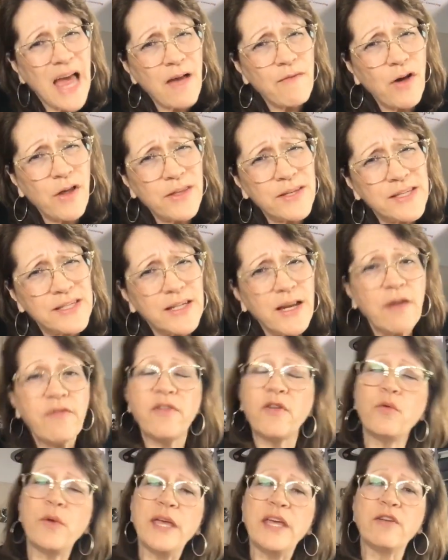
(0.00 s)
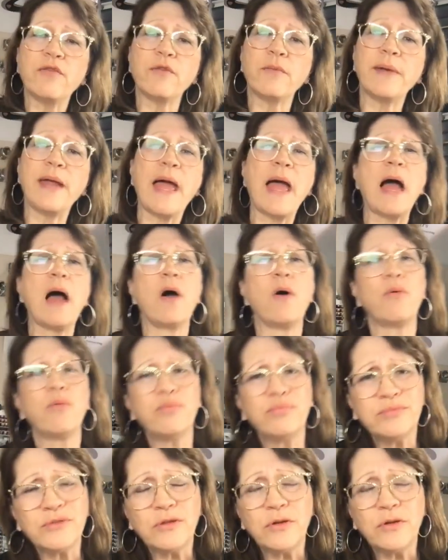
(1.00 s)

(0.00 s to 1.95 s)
have all the stuff a week from now?